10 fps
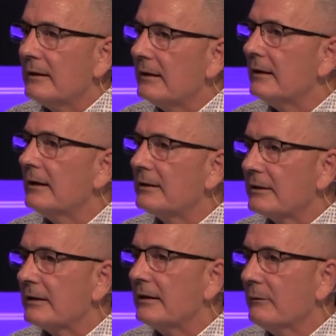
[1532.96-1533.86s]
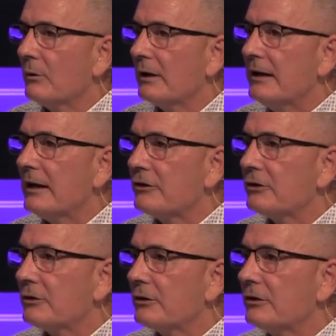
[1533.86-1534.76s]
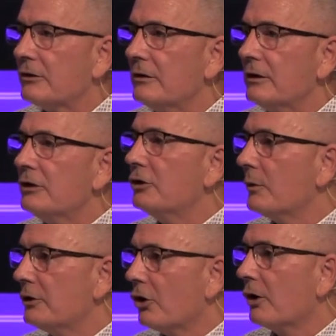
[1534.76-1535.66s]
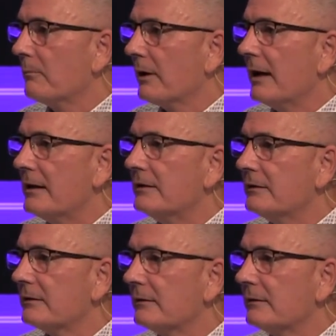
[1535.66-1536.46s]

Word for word: it, it will lead us into a dark place.